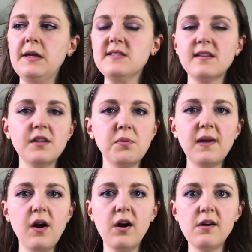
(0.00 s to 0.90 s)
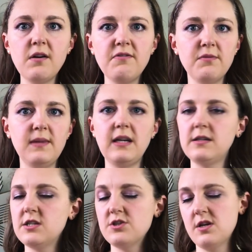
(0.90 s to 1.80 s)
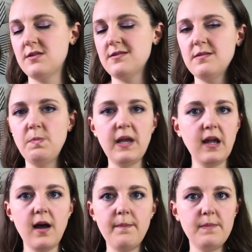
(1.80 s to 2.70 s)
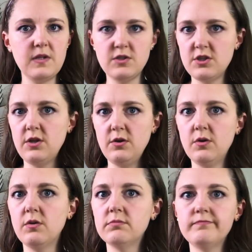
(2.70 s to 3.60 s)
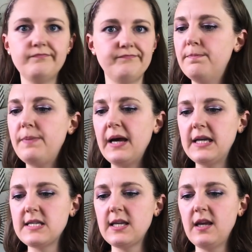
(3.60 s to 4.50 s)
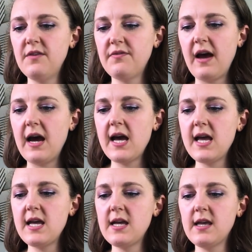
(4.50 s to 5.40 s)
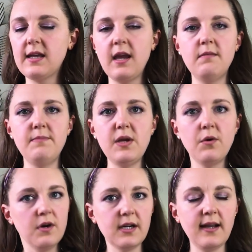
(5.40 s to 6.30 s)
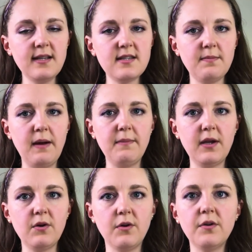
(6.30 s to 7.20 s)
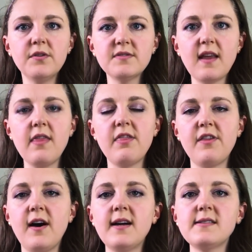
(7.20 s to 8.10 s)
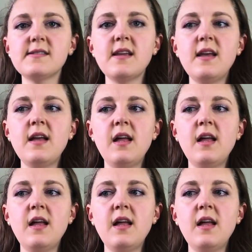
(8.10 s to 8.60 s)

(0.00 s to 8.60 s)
It's a little bit harder for me to just pick up and do, but if I can be organized about my goals and thoughts,